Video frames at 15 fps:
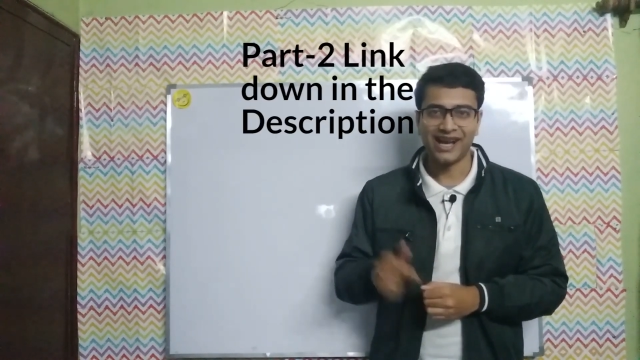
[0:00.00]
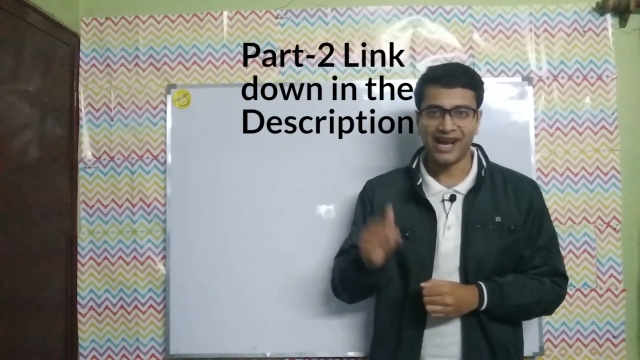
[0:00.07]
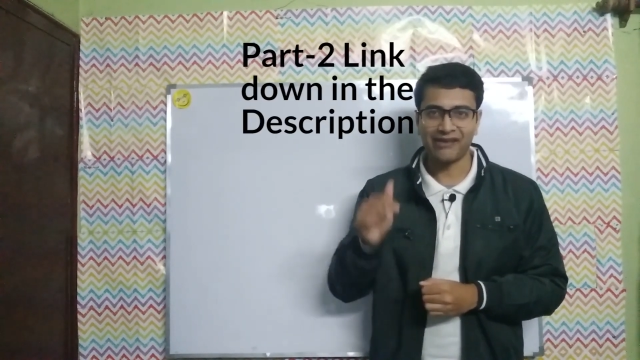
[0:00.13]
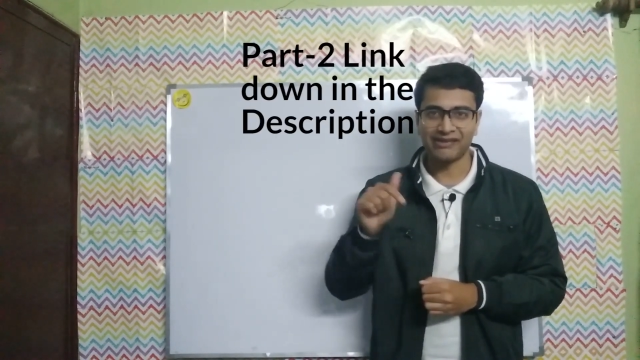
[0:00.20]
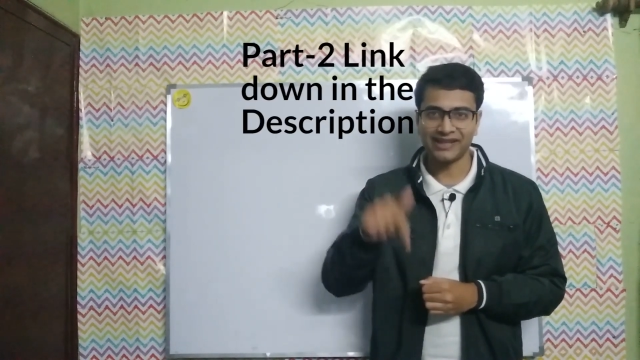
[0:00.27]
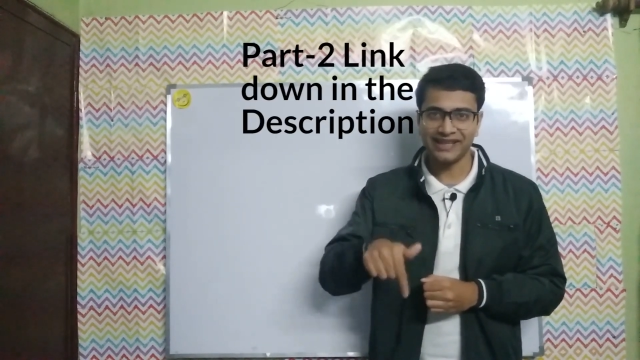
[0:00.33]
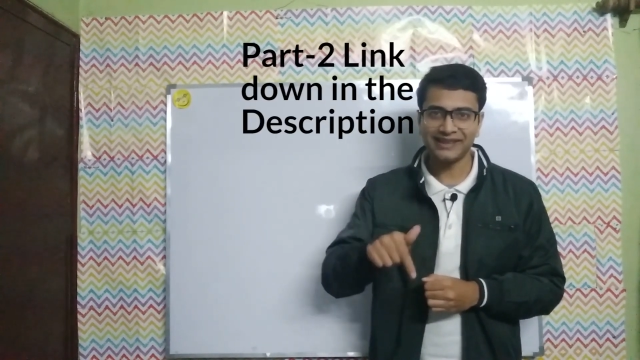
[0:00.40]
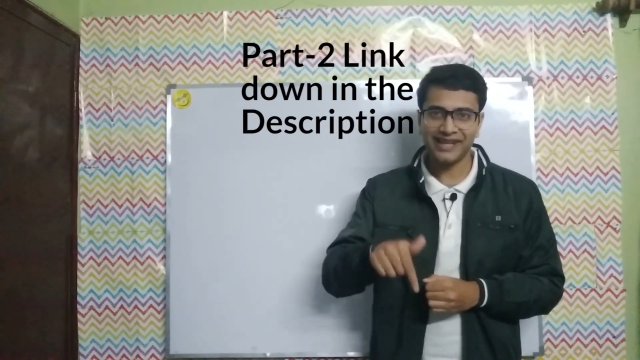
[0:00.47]
I
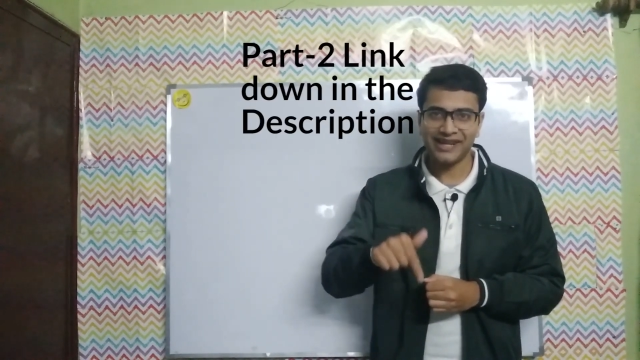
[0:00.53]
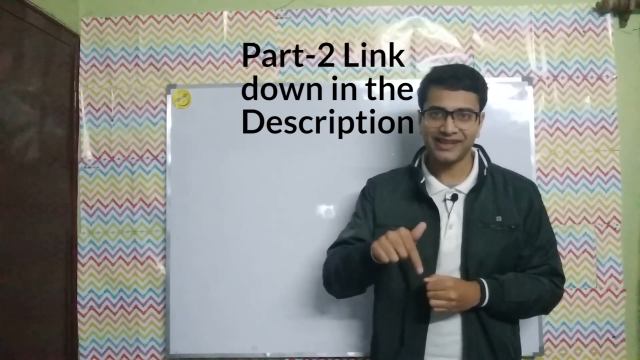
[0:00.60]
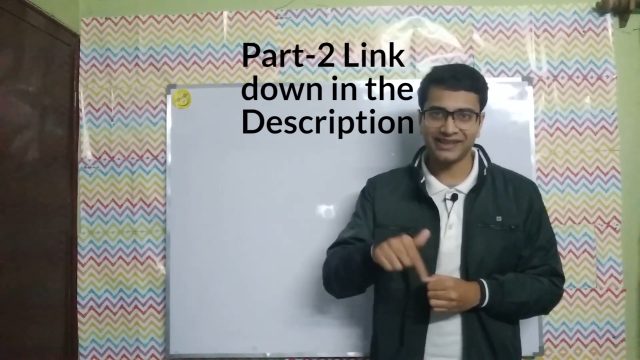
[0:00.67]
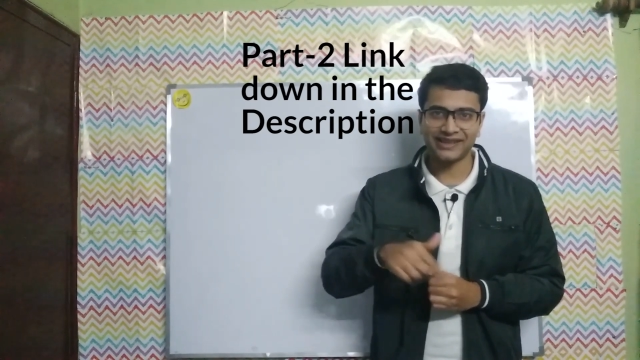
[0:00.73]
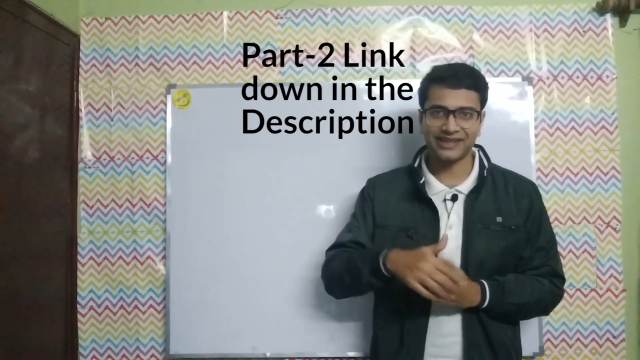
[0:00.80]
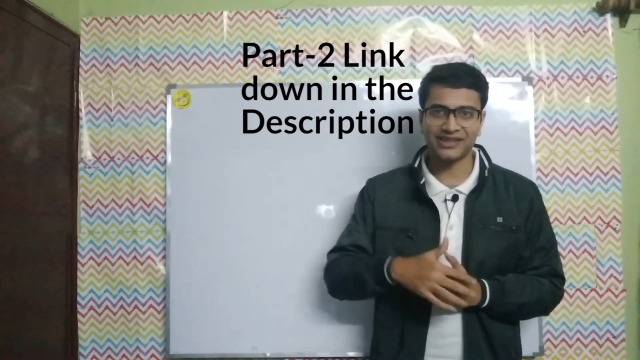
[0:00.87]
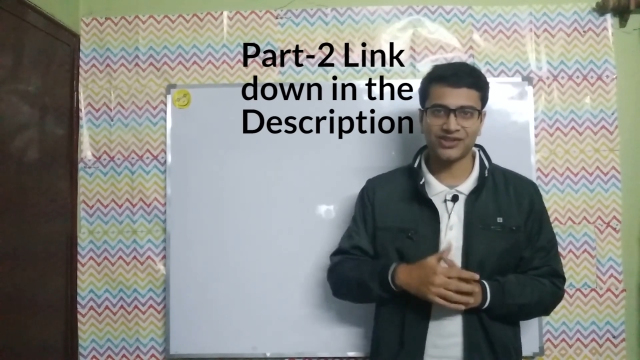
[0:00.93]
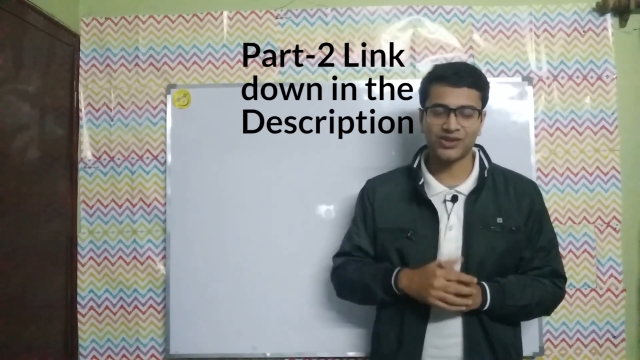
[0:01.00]
will link that
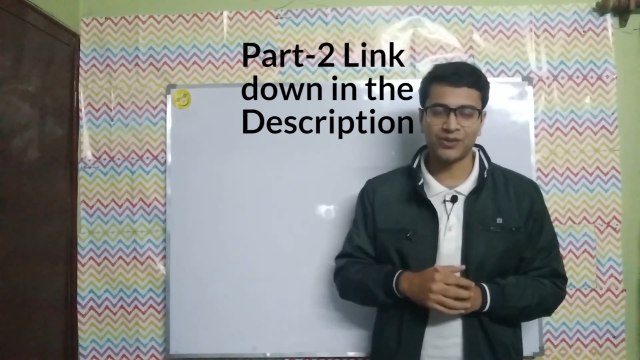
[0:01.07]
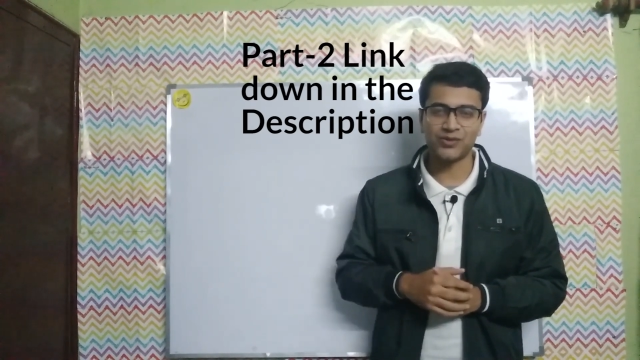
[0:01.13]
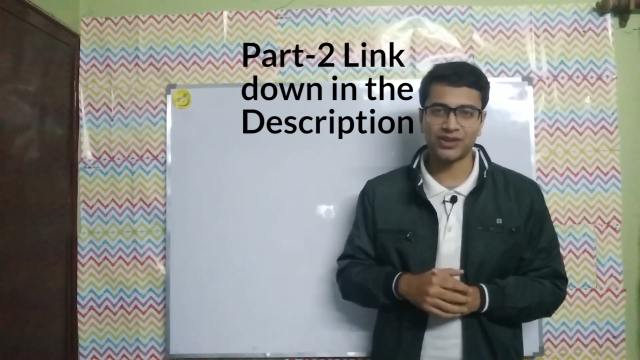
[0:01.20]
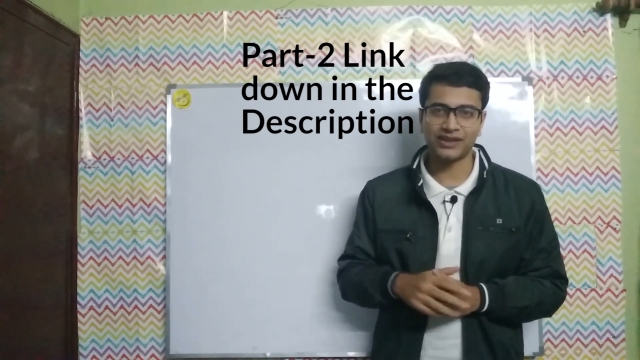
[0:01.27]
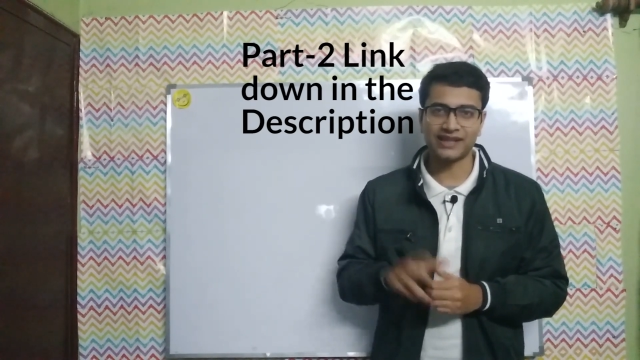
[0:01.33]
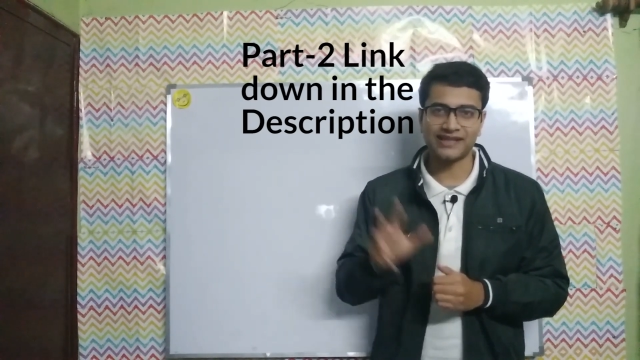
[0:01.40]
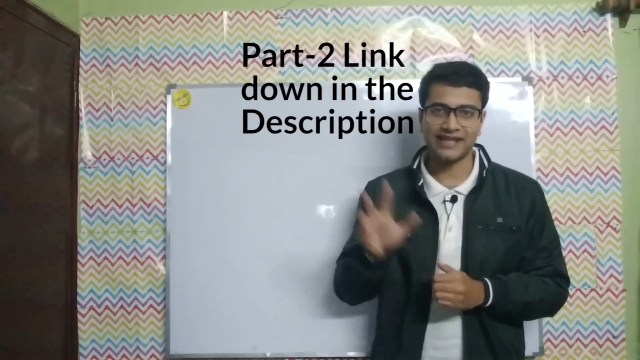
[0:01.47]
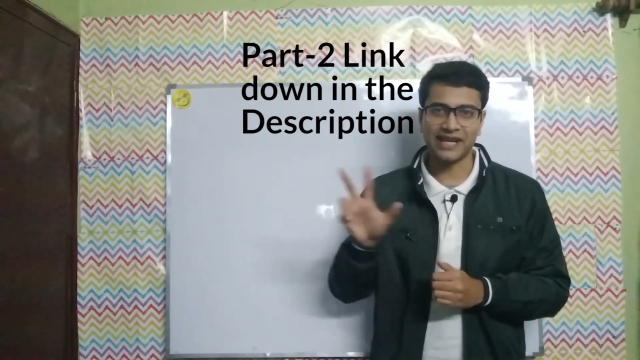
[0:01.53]
in the description the